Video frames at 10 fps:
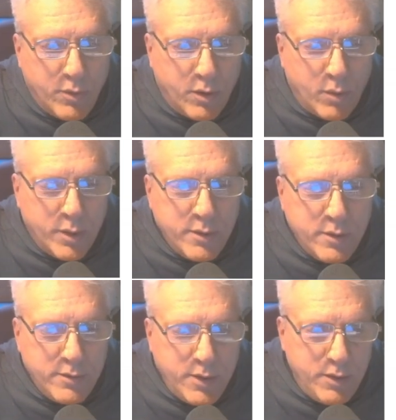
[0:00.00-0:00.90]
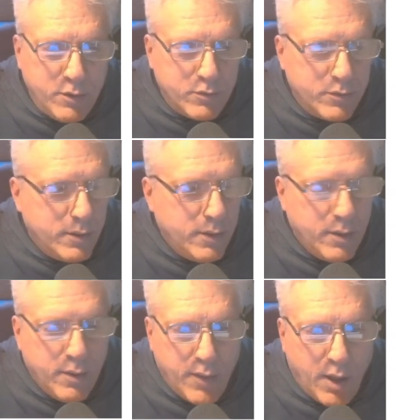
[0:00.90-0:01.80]
run continues.
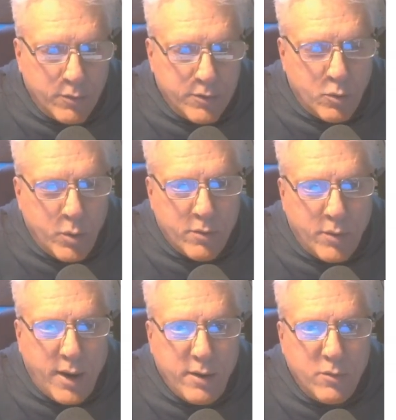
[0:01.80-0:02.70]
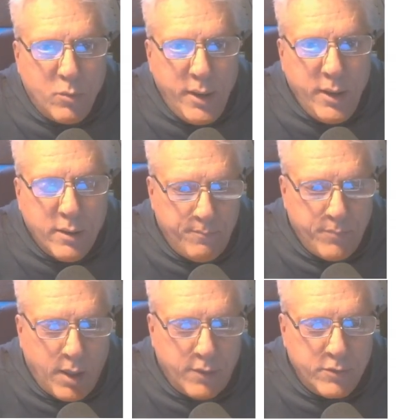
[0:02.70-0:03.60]
That was a quick Rack of the Week.
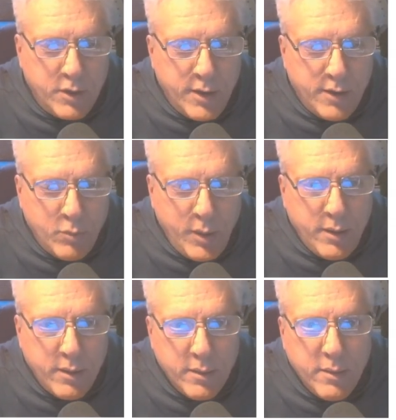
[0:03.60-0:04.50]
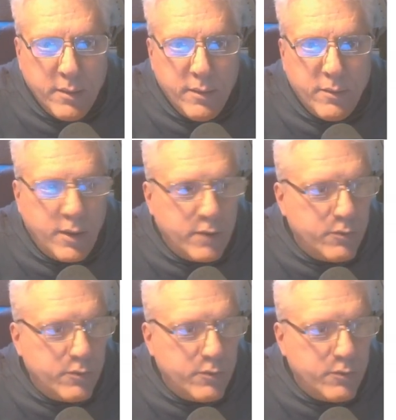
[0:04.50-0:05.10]
I'll see you next week. Thanks for